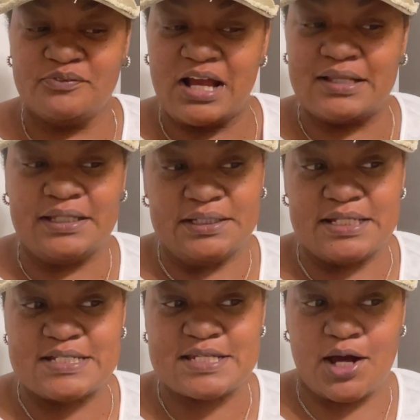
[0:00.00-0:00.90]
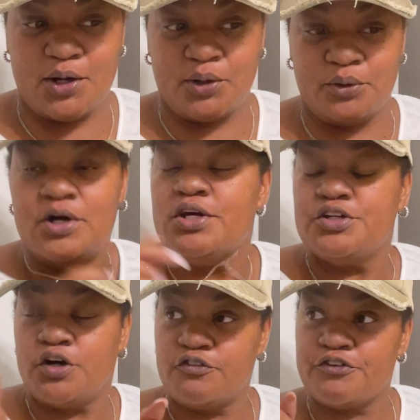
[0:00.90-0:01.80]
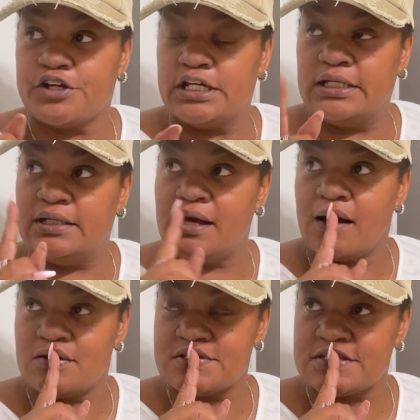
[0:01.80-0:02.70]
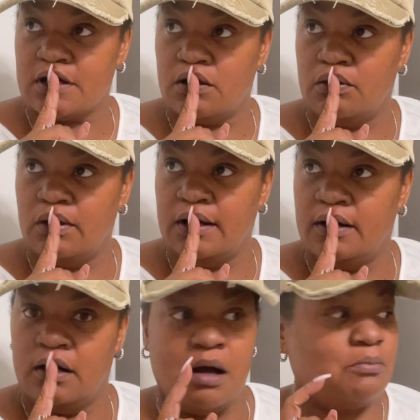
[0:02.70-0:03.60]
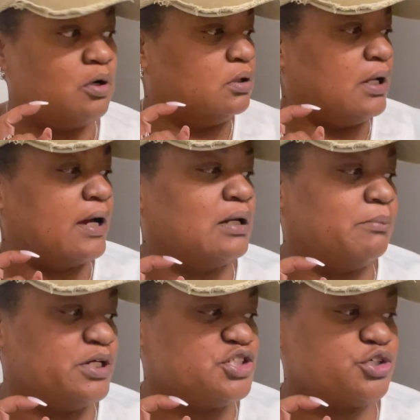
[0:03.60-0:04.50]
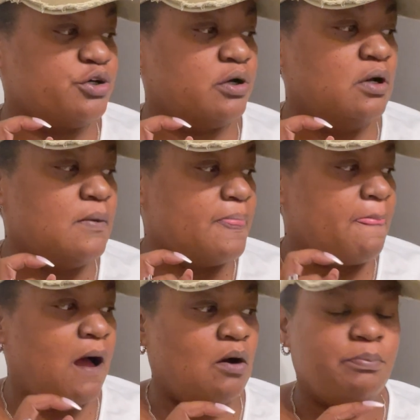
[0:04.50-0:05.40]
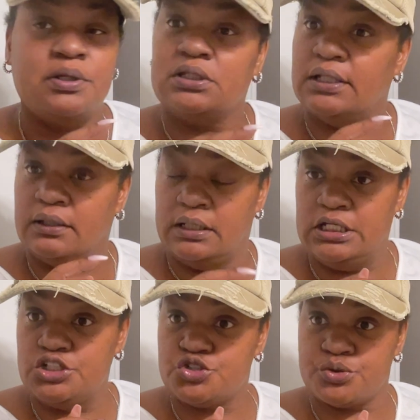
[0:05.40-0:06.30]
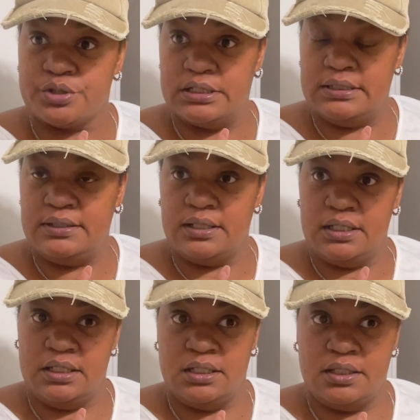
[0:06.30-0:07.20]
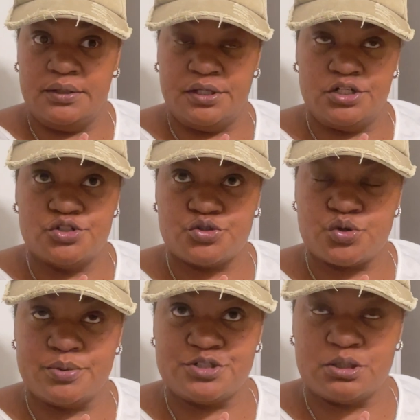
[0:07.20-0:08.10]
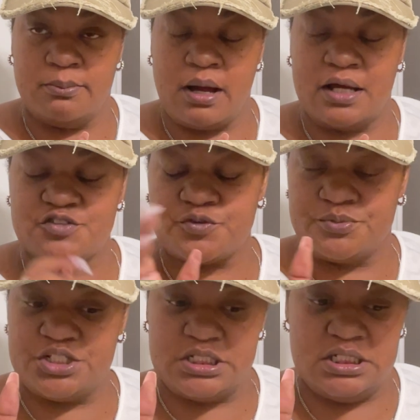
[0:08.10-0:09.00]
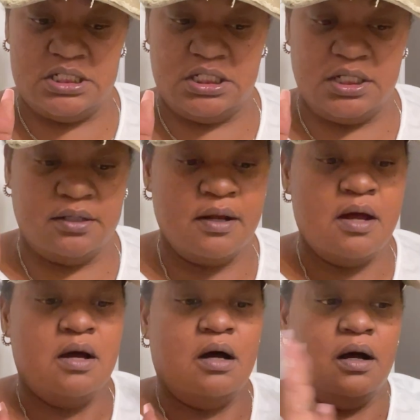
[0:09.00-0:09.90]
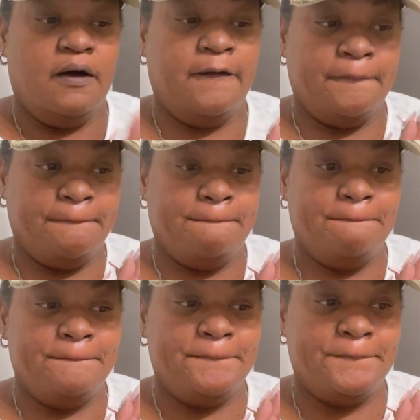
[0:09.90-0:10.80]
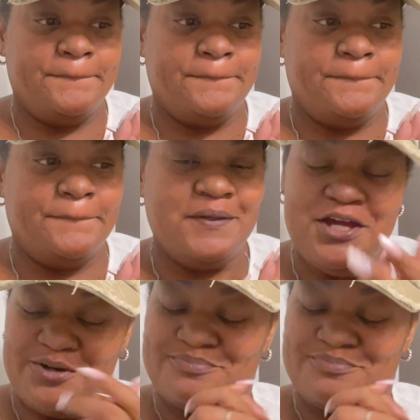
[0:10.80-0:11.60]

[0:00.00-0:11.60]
I think that's all. Don't forget also, I gotta make sure I'll put the link tree in the description box from Shein. Yeah.